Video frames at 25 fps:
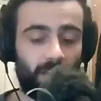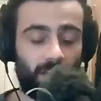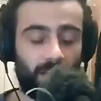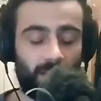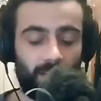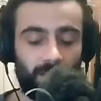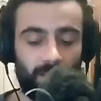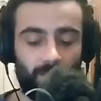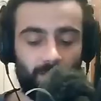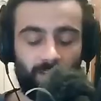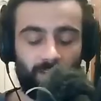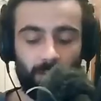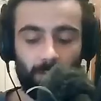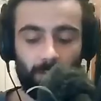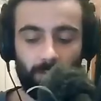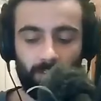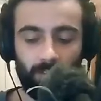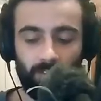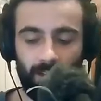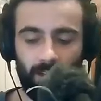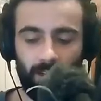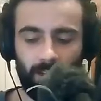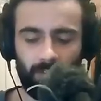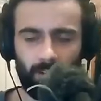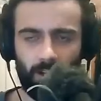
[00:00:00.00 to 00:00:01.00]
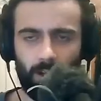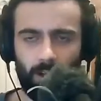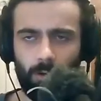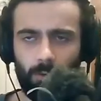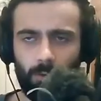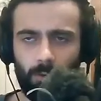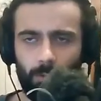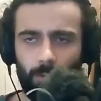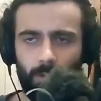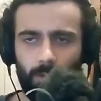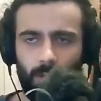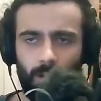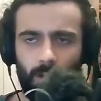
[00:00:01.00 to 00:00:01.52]
and then someone says, "Oh,
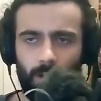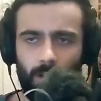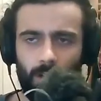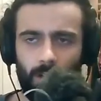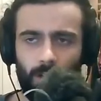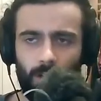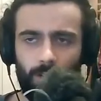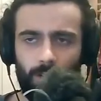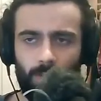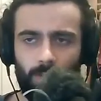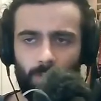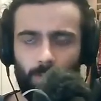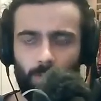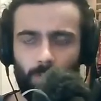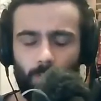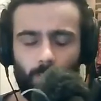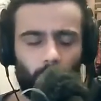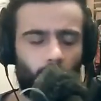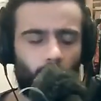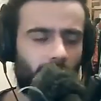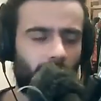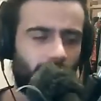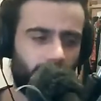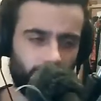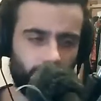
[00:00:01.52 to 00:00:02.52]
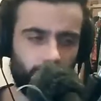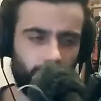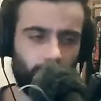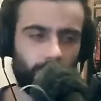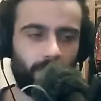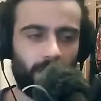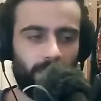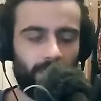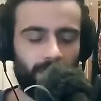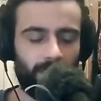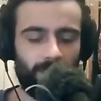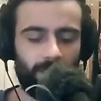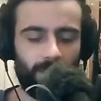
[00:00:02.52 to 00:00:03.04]
we can do like
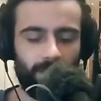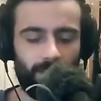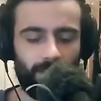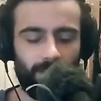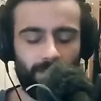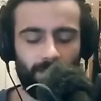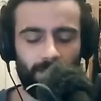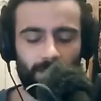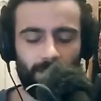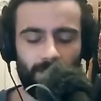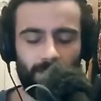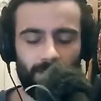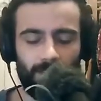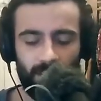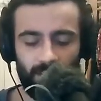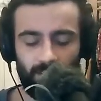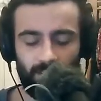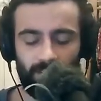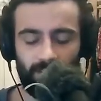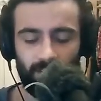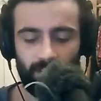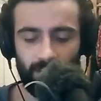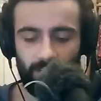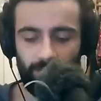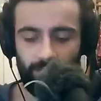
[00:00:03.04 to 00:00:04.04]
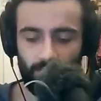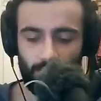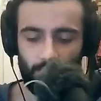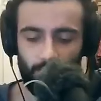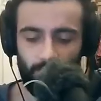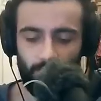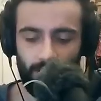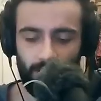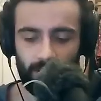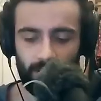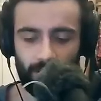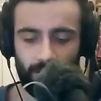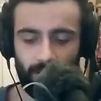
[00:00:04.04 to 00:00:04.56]
this in a different
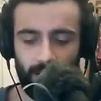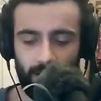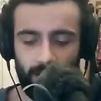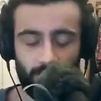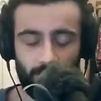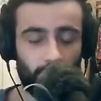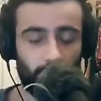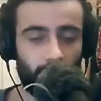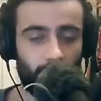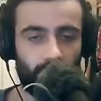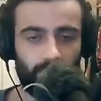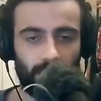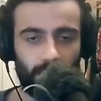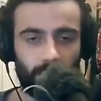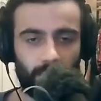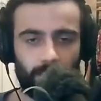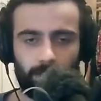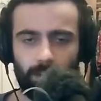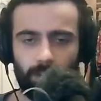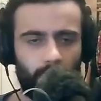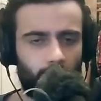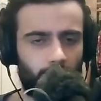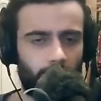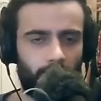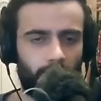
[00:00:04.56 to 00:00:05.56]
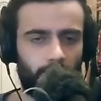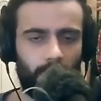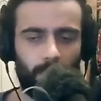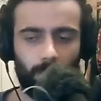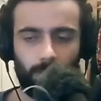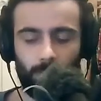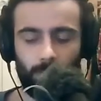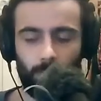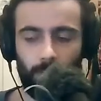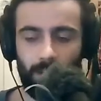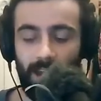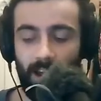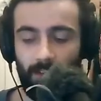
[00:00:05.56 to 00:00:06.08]
way," and you think, "No, we
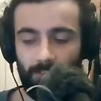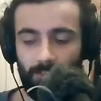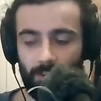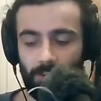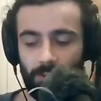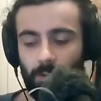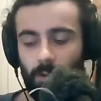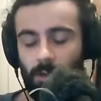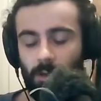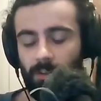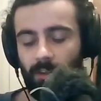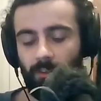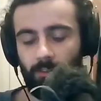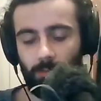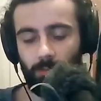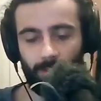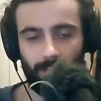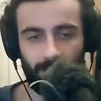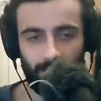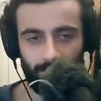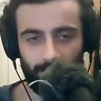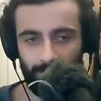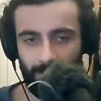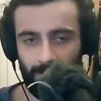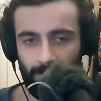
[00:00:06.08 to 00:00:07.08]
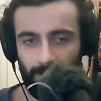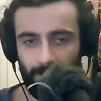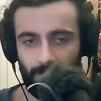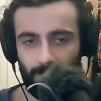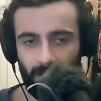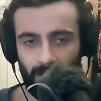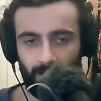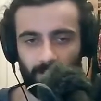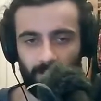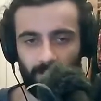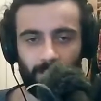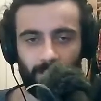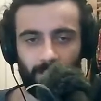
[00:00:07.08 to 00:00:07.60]
have to do it this way."
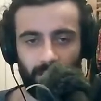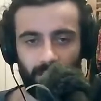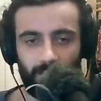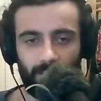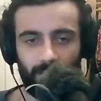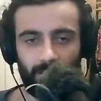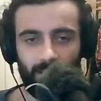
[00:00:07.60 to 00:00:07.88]
It's like